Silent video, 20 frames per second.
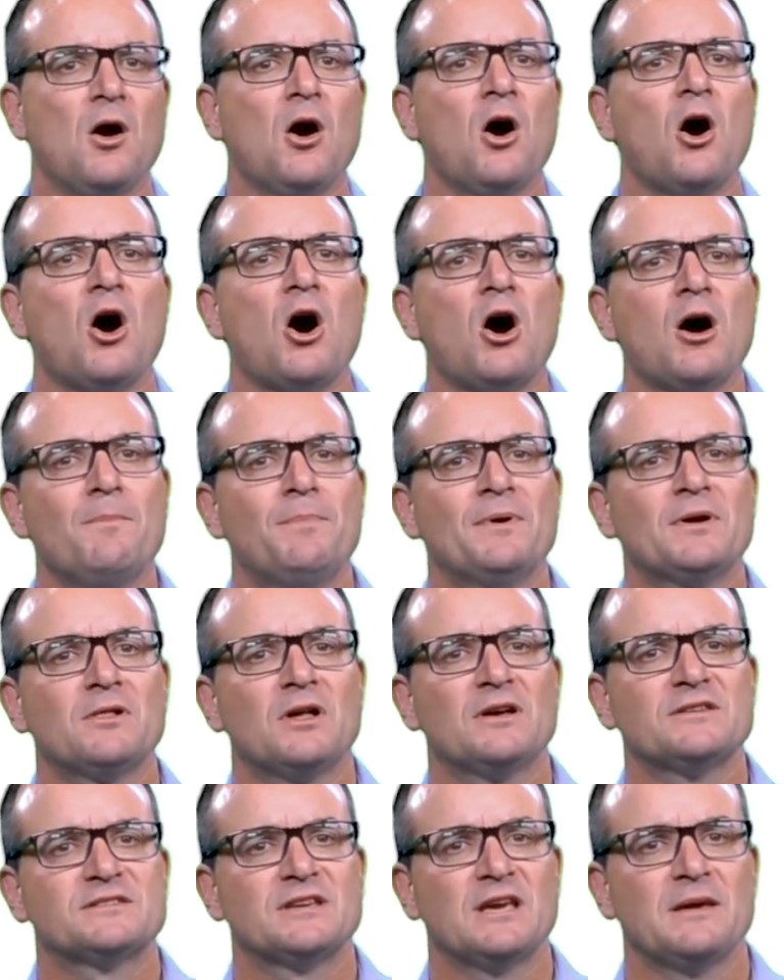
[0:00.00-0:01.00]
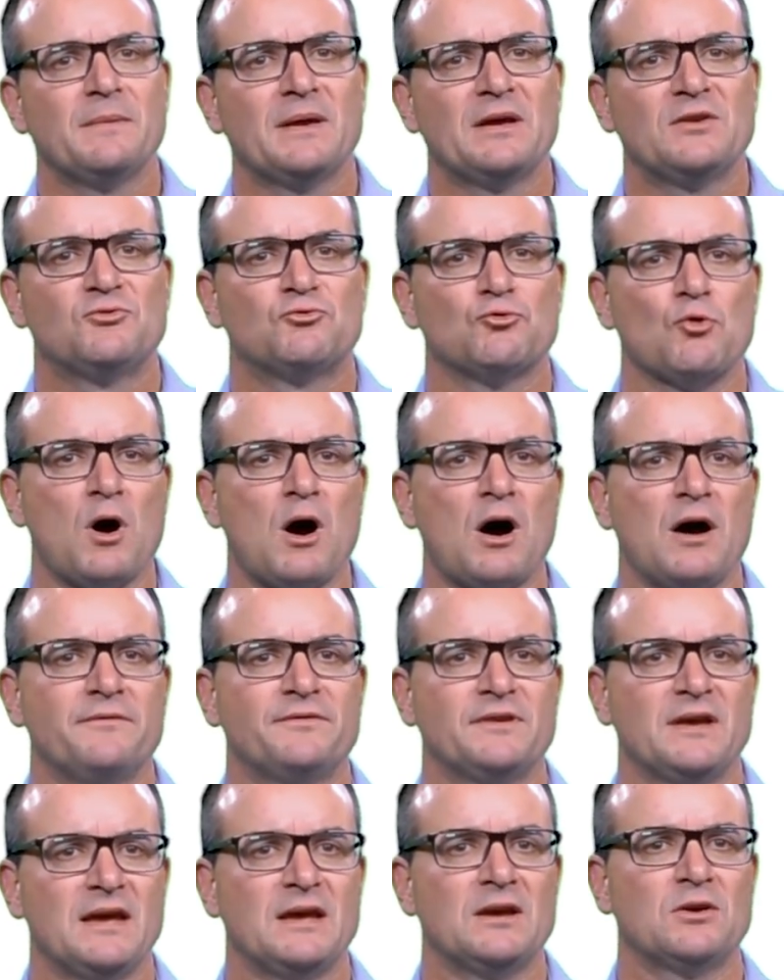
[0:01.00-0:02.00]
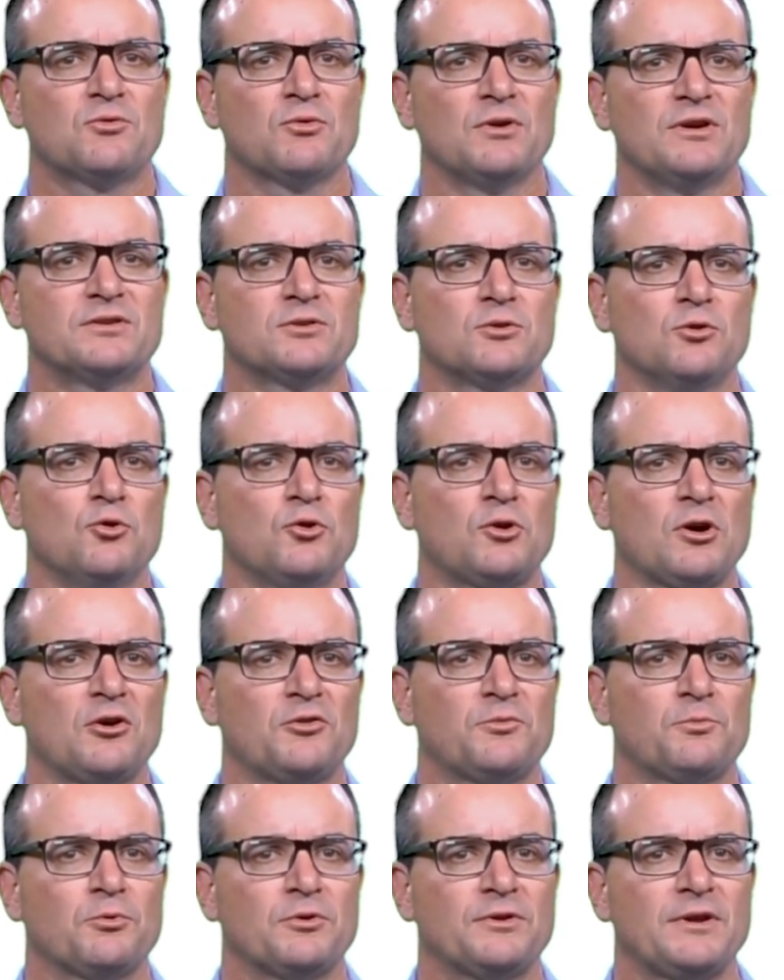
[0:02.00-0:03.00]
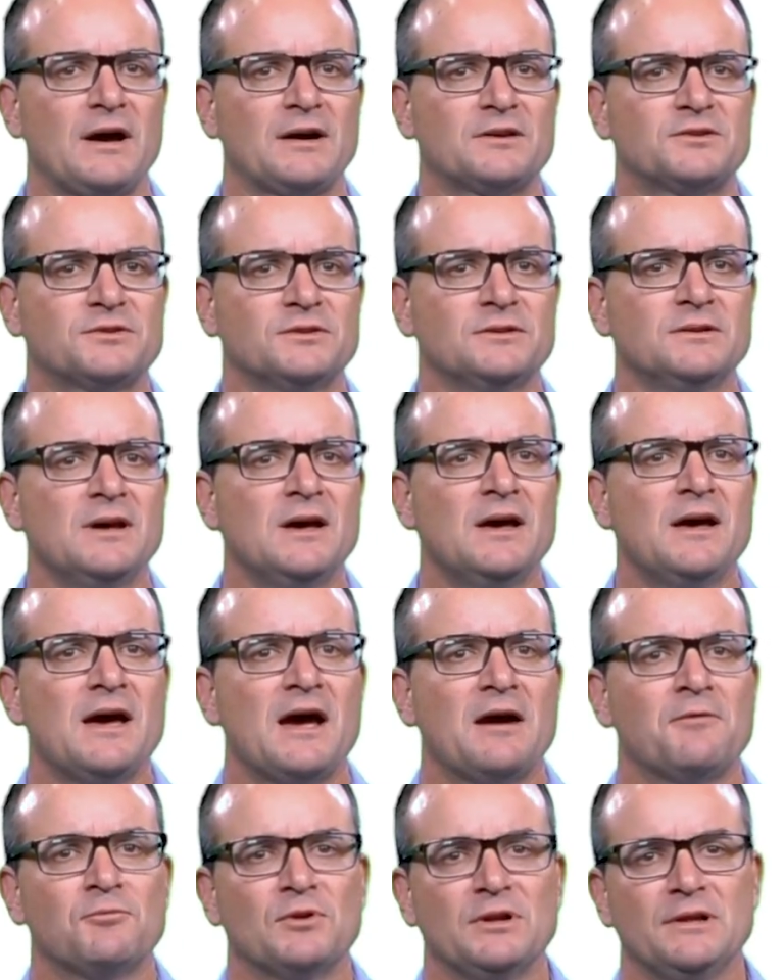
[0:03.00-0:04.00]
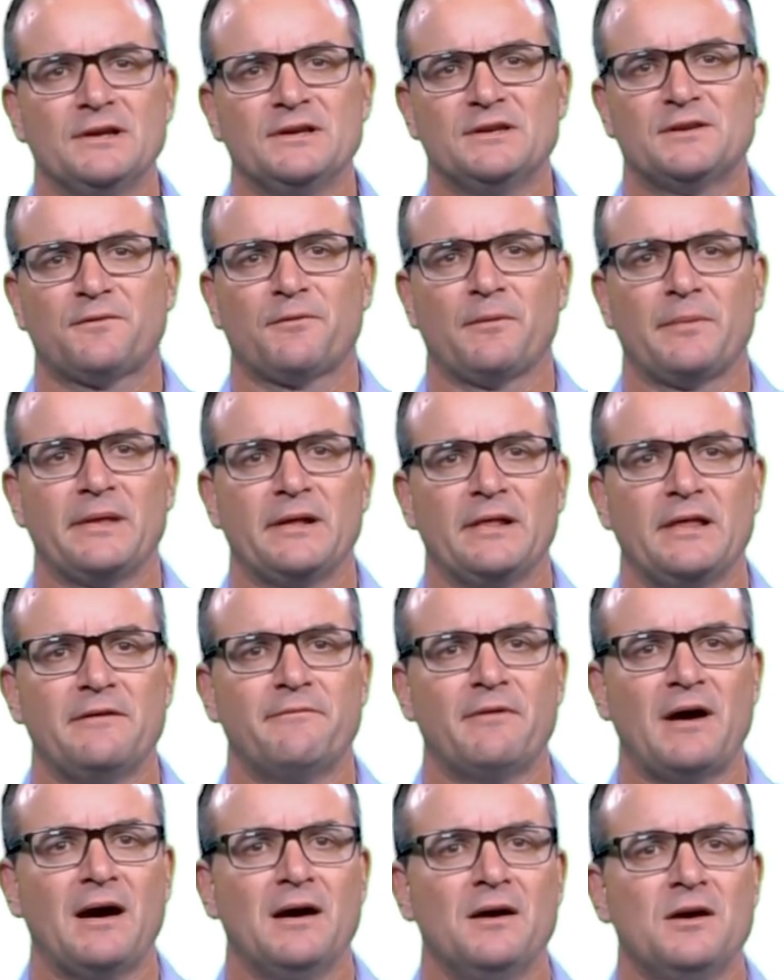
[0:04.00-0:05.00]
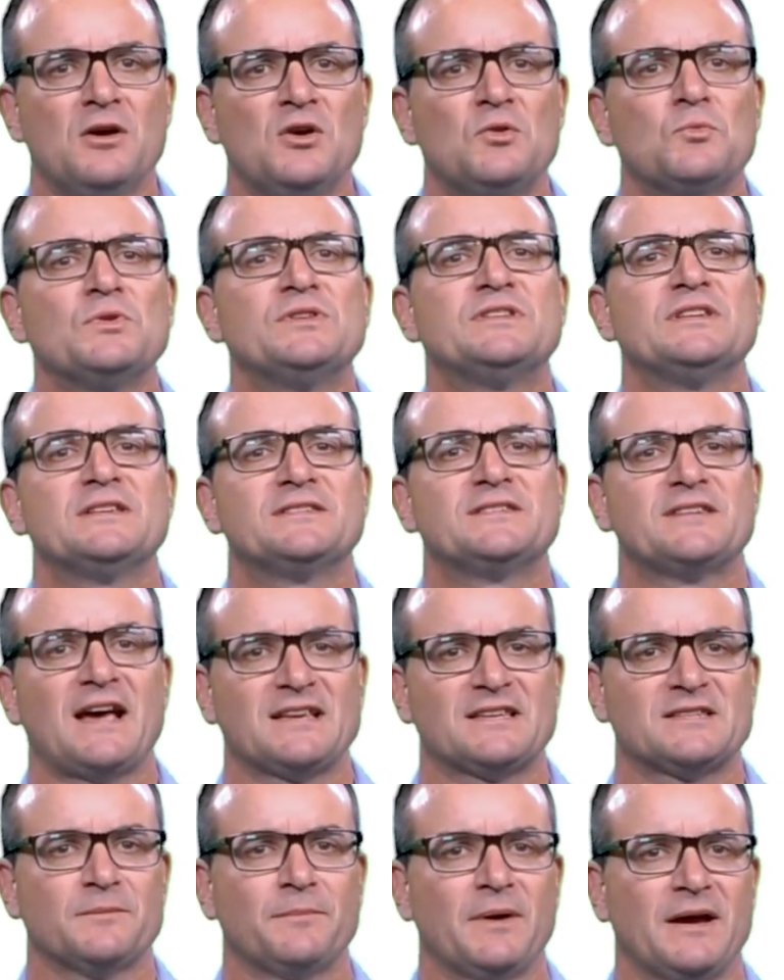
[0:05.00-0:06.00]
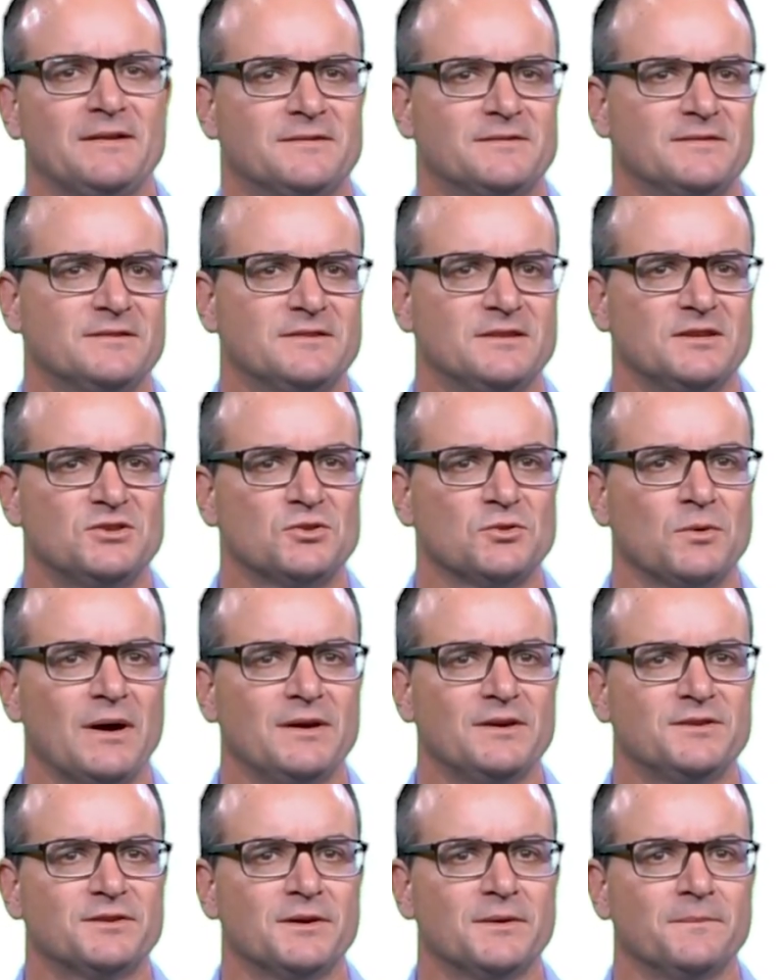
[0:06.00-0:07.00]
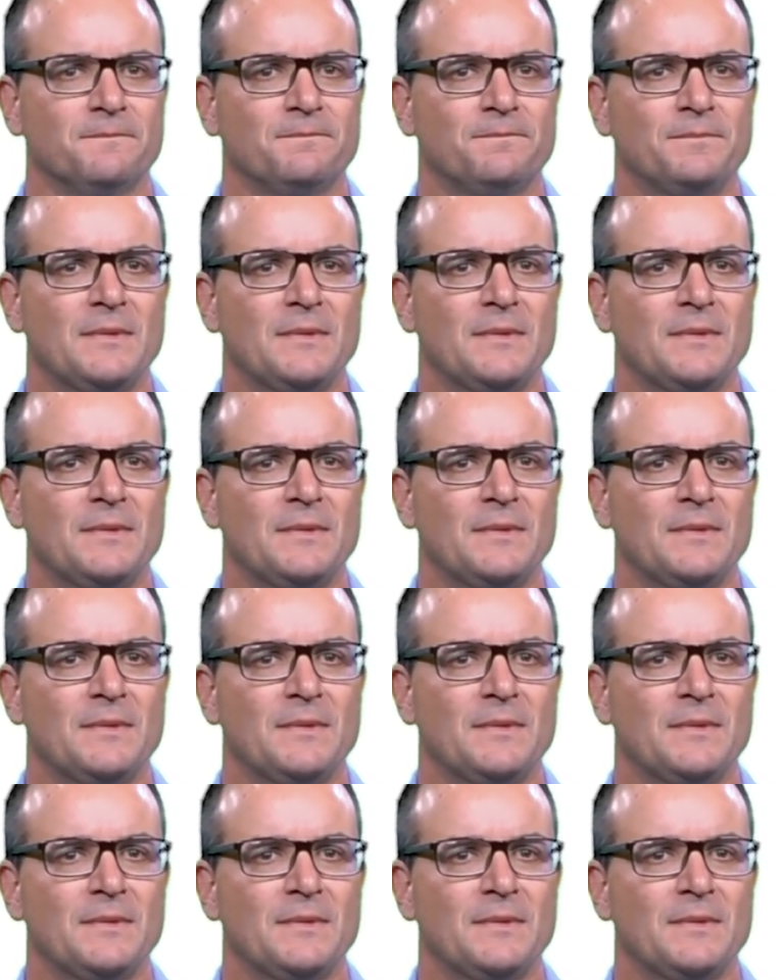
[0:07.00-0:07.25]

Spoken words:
Hyperglycemia drives increased glucose production and release from the liver, which exacerbates the situation.